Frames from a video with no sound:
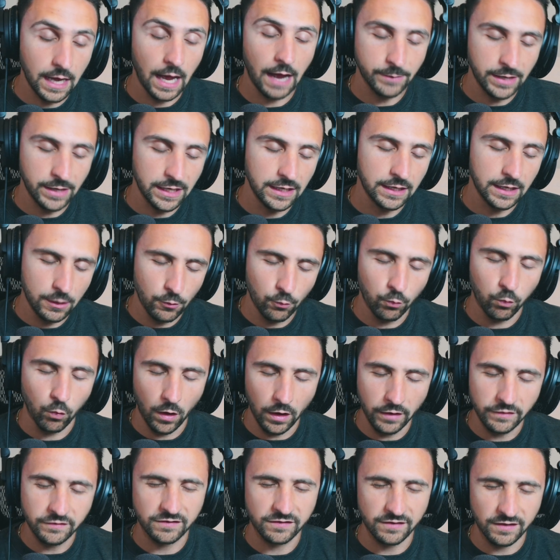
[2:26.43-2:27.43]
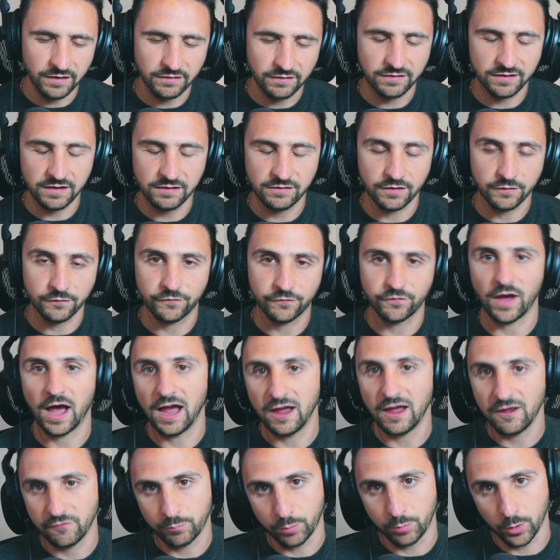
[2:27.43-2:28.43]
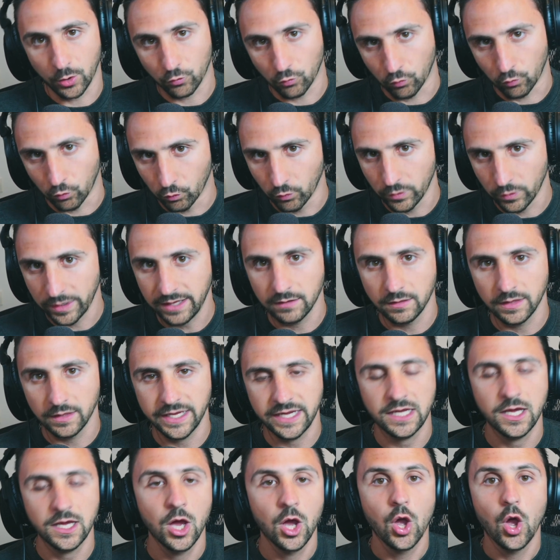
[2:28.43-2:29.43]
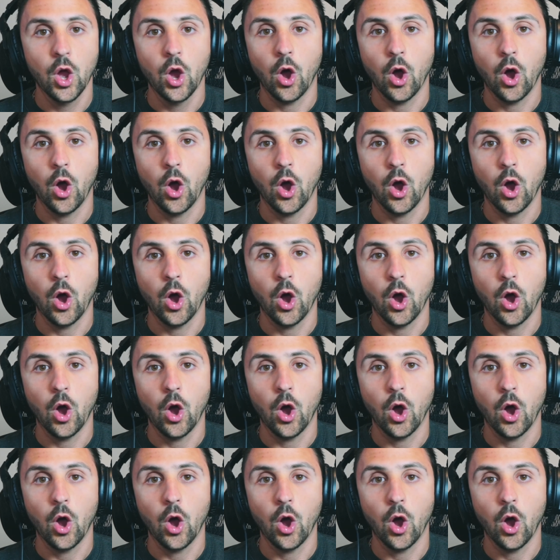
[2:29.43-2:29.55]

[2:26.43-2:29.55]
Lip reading: it was since season 5, but really